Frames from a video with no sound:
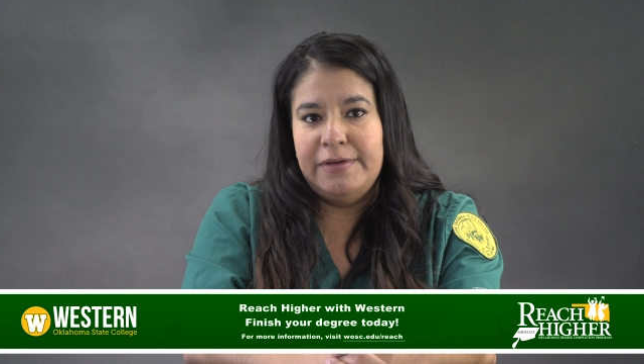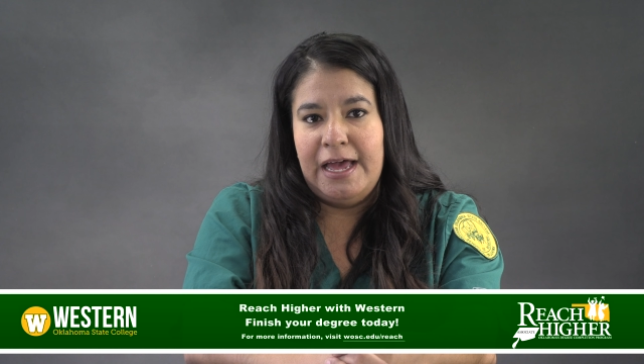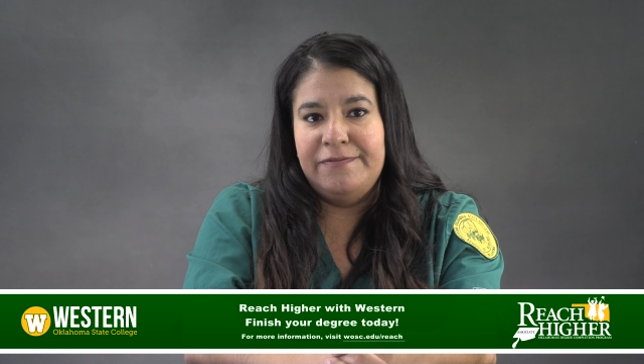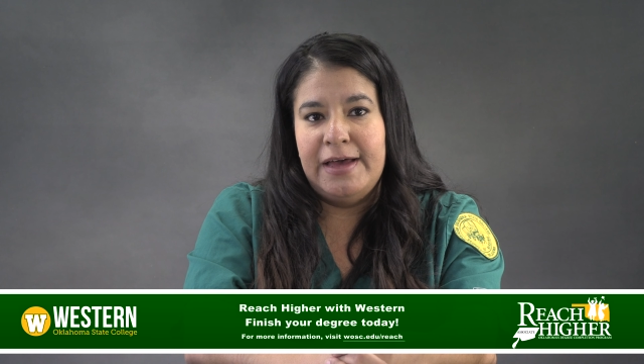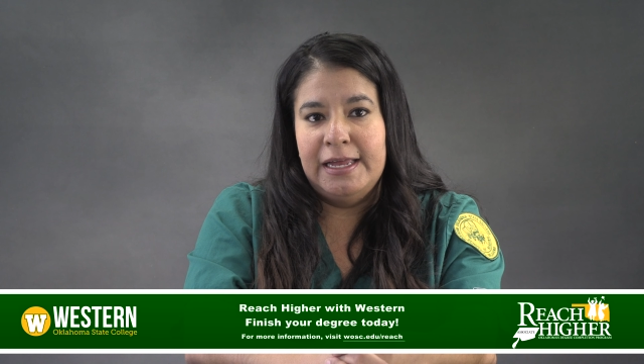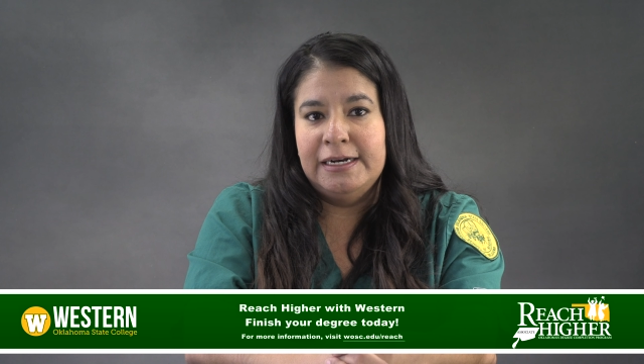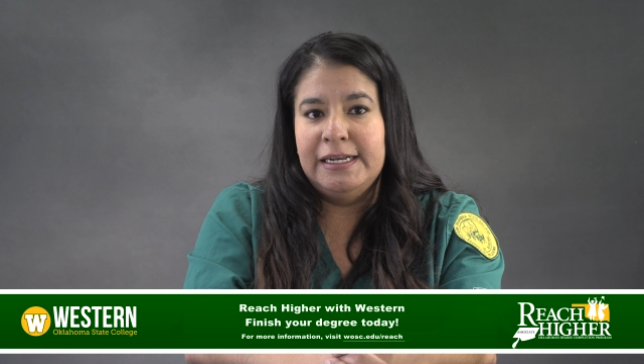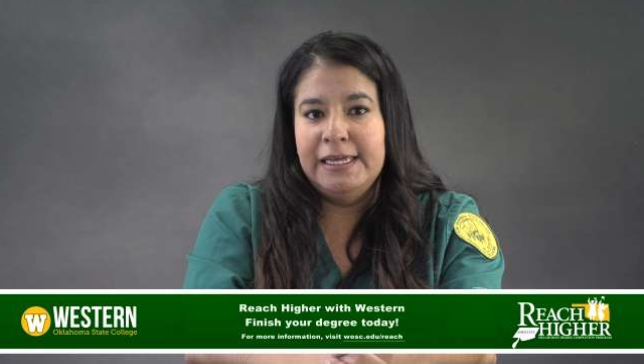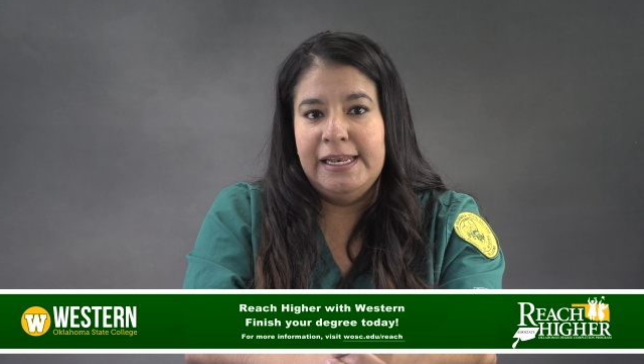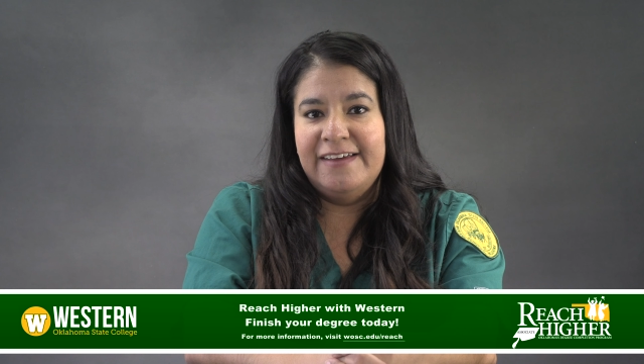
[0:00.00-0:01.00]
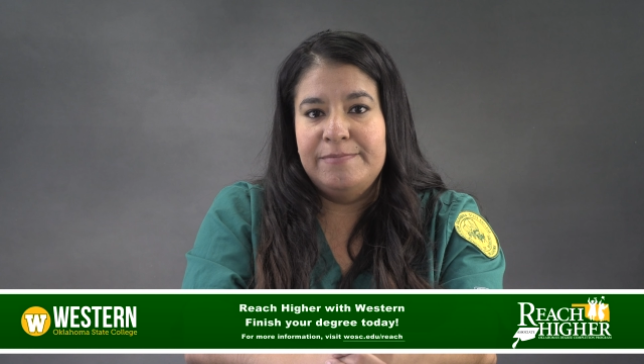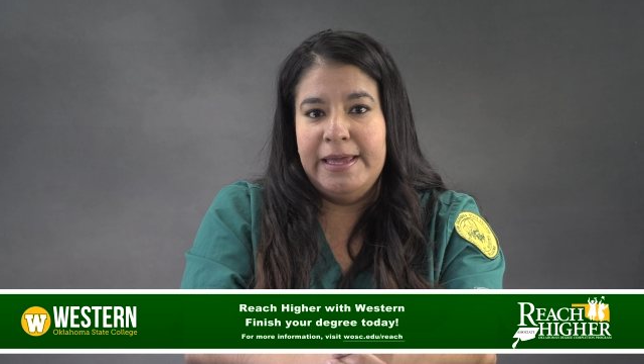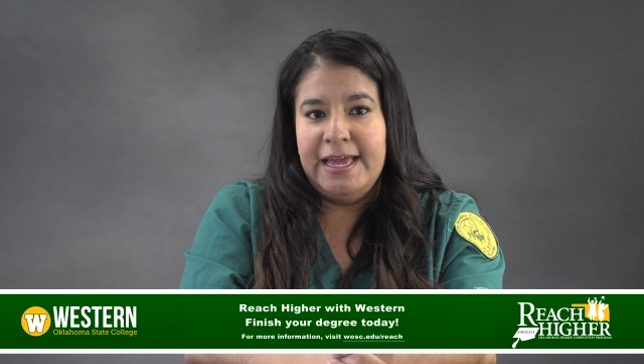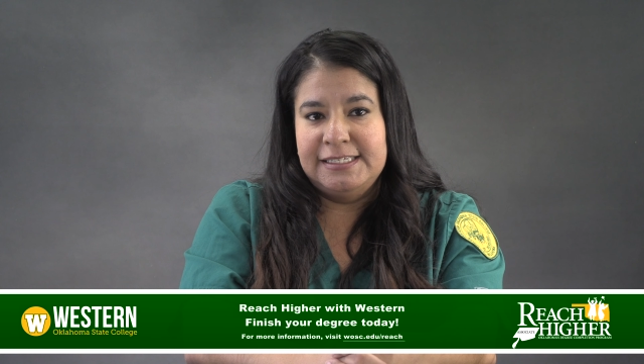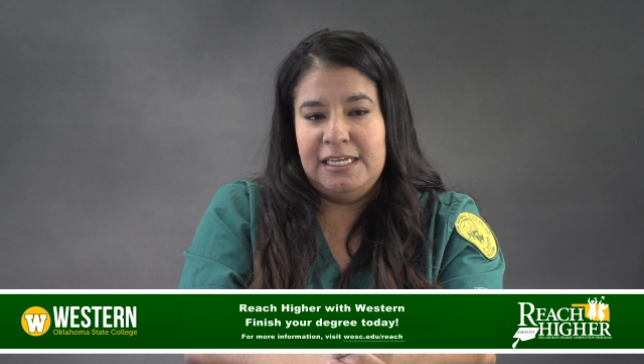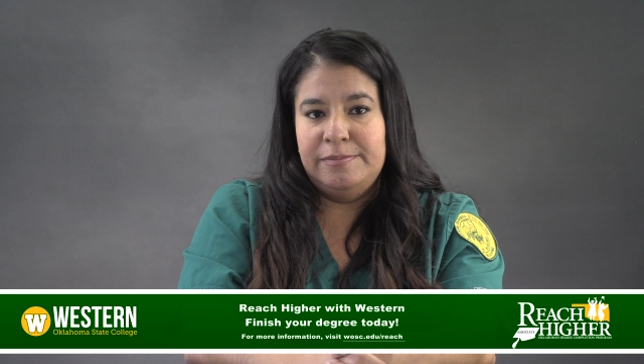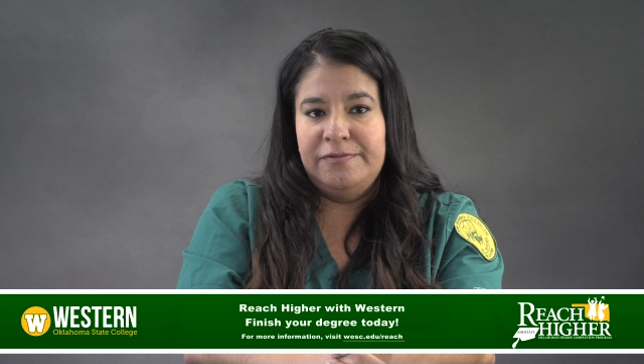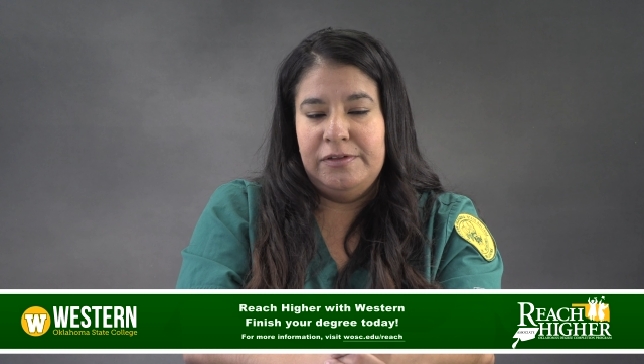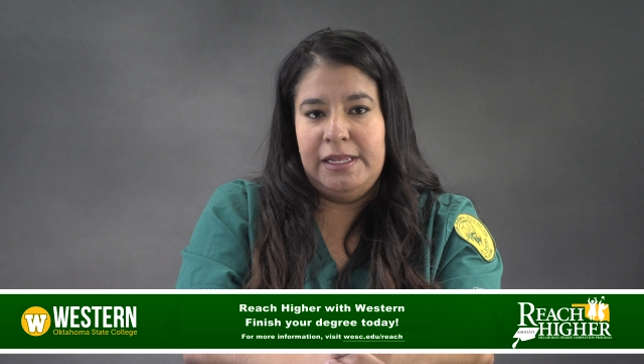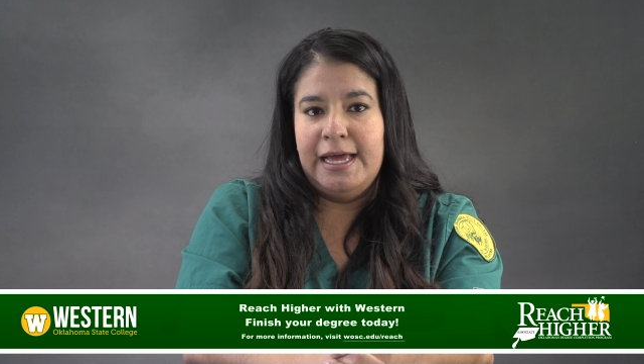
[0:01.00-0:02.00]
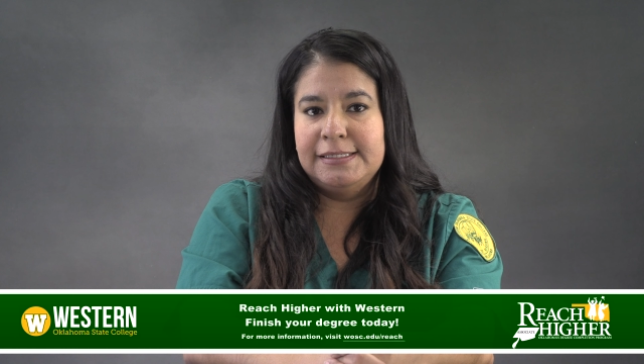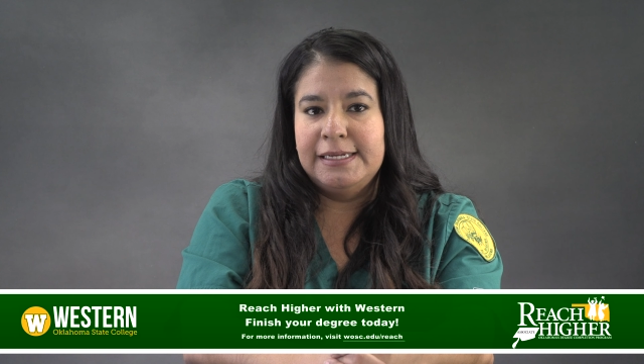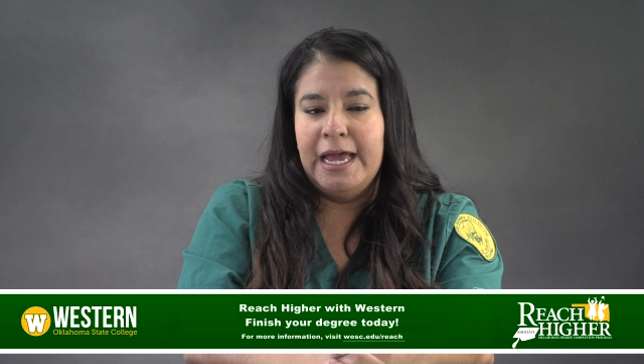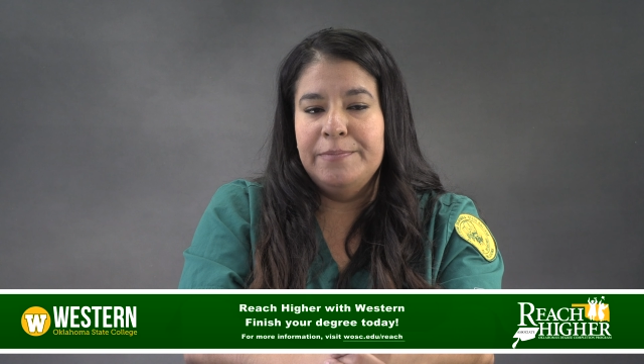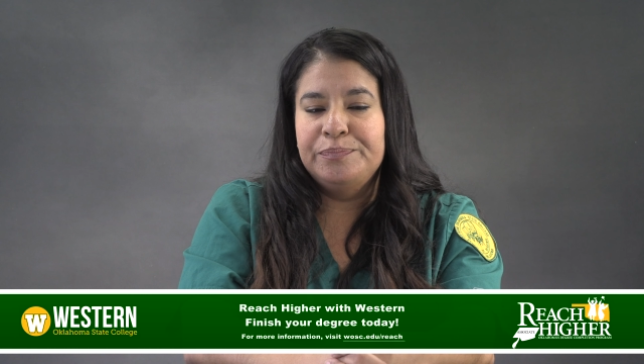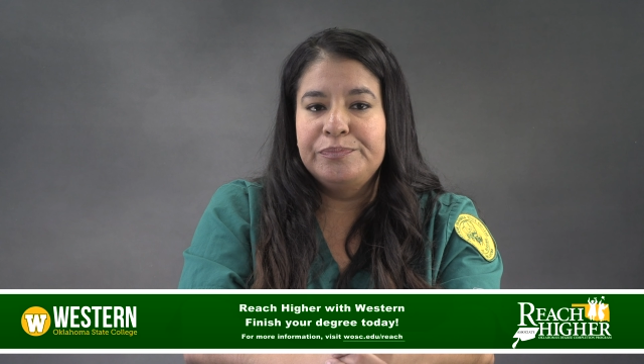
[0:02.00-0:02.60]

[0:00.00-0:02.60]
I finally left my ex-husband for the last time.